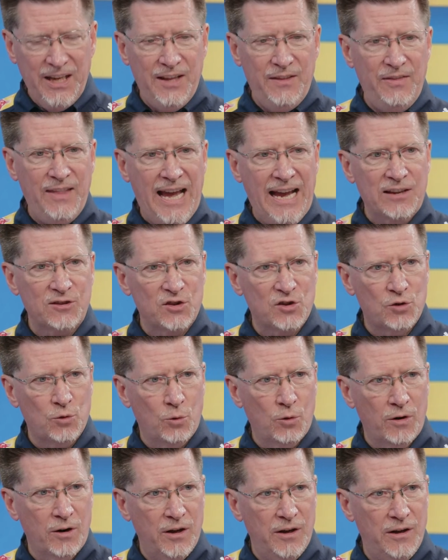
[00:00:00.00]
In that
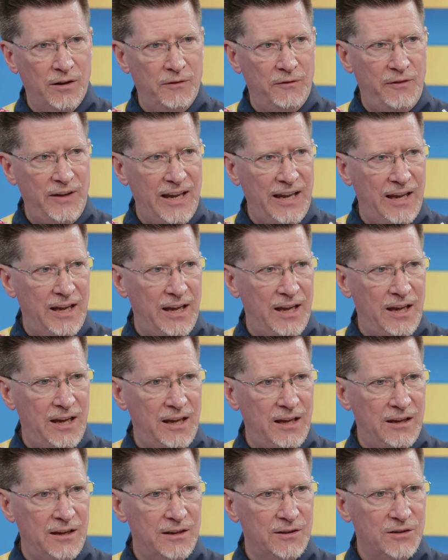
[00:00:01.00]
sort of
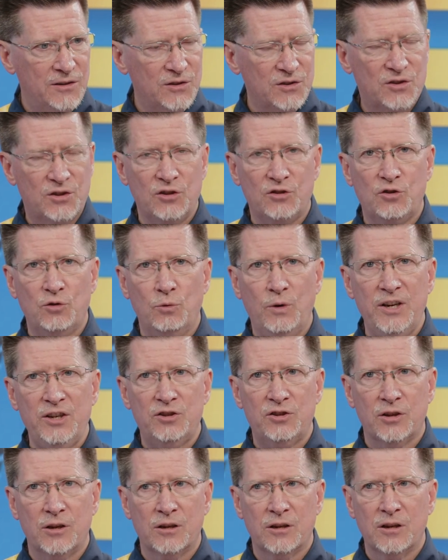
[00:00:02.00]
a
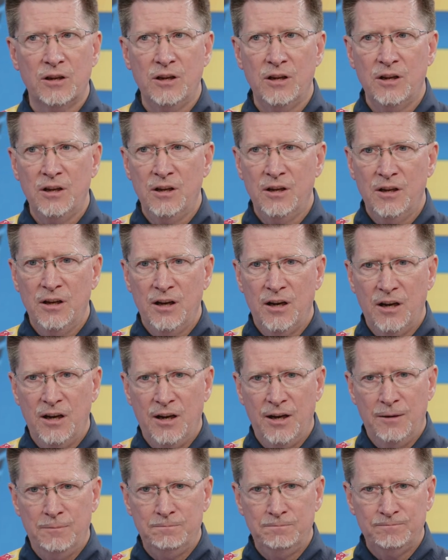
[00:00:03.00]
situation,
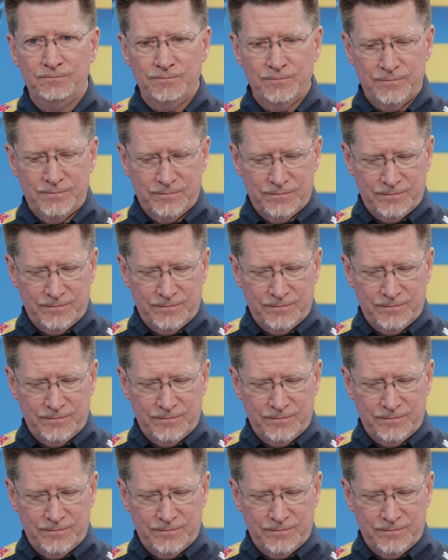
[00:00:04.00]
the